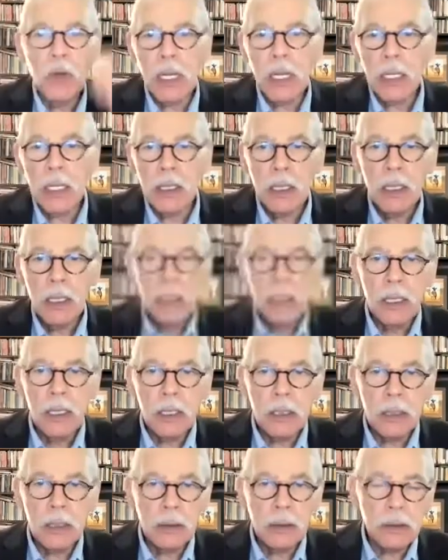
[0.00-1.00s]
are in a,
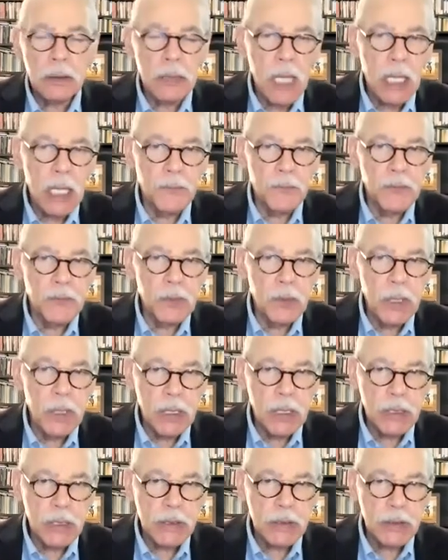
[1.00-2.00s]
Doc, if you're
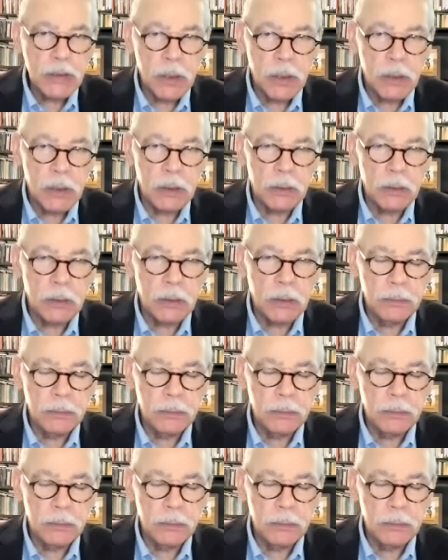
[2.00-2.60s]
in a circle